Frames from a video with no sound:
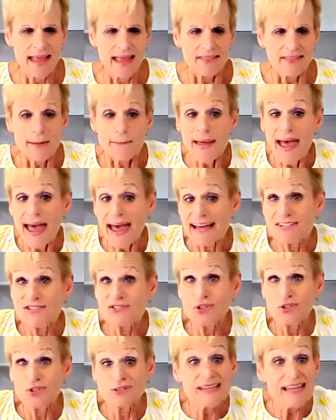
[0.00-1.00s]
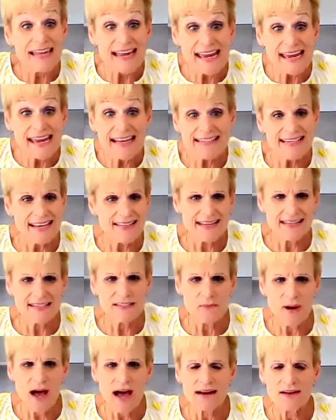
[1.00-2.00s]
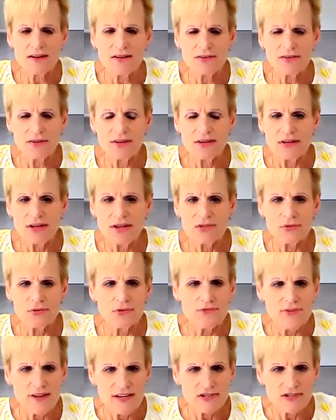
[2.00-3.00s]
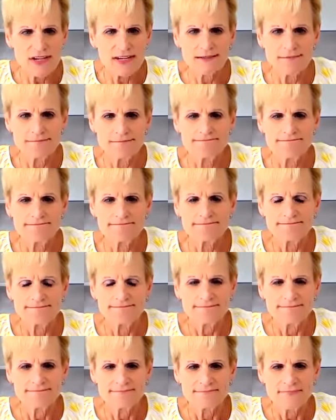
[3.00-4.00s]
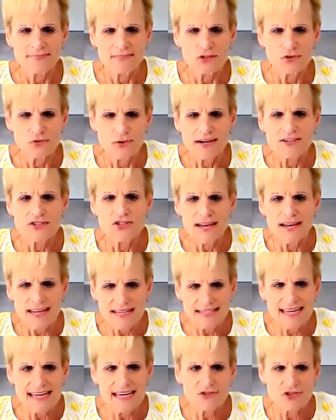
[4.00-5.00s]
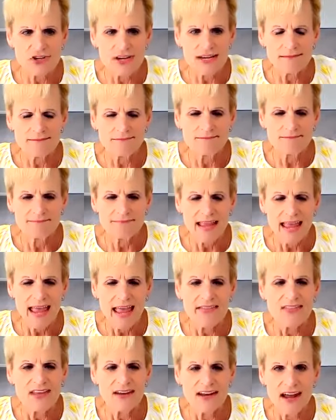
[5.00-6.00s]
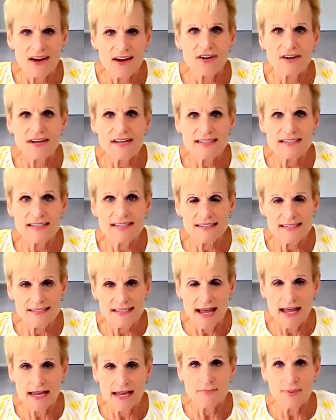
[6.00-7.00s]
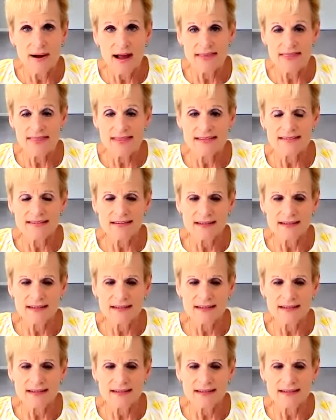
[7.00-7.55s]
The pastor leads in this model through vision, direction, and teaching, and the governance is done by this